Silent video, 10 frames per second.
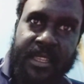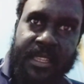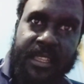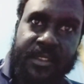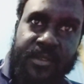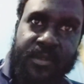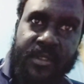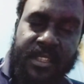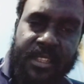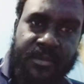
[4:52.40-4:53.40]
Yes, so lo
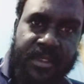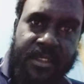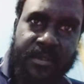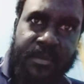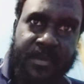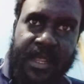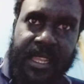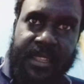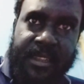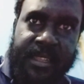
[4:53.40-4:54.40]
this la video if I
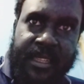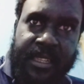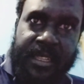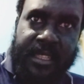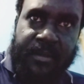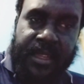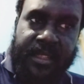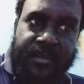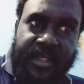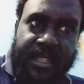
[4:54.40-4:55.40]
can
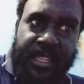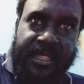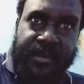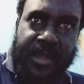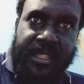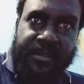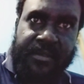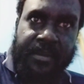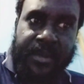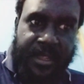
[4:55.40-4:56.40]
divide in this la estimated
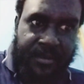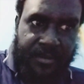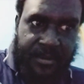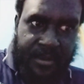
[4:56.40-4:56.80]
revenue